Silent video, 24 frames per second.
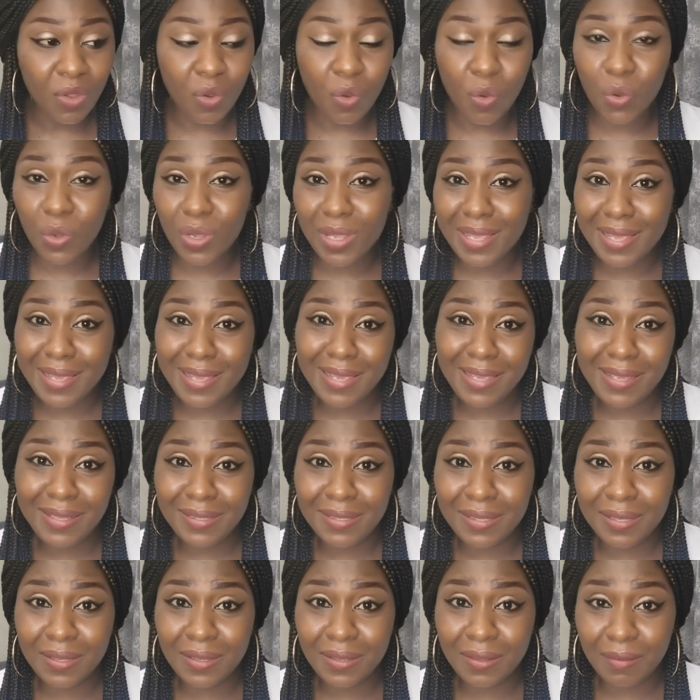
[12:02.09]
or
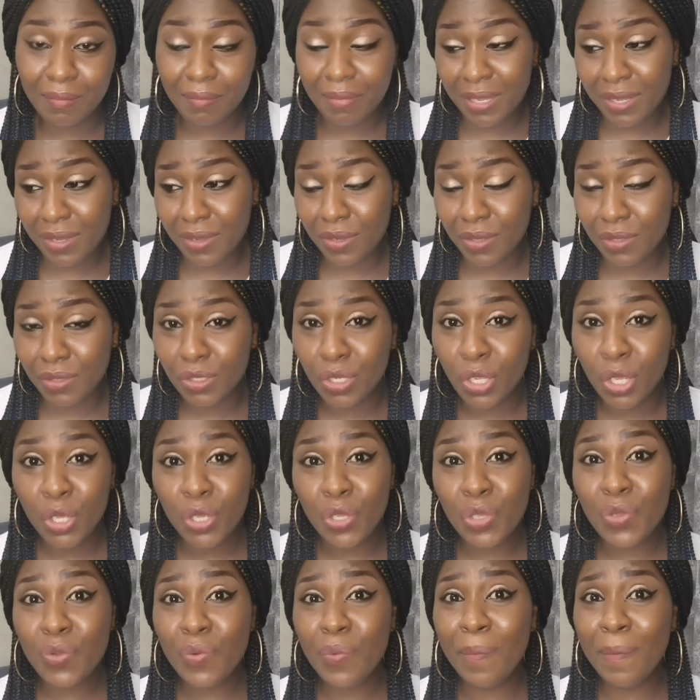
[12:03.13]
easy, because
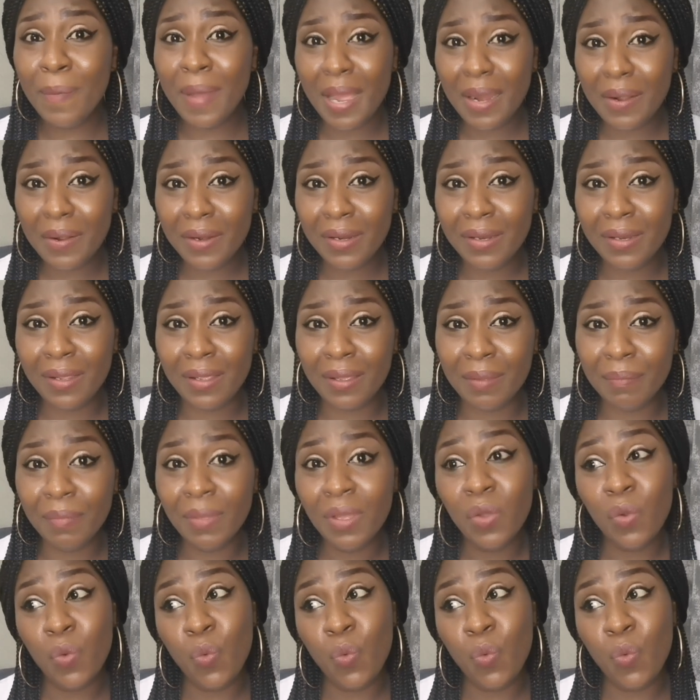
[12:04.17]
you married him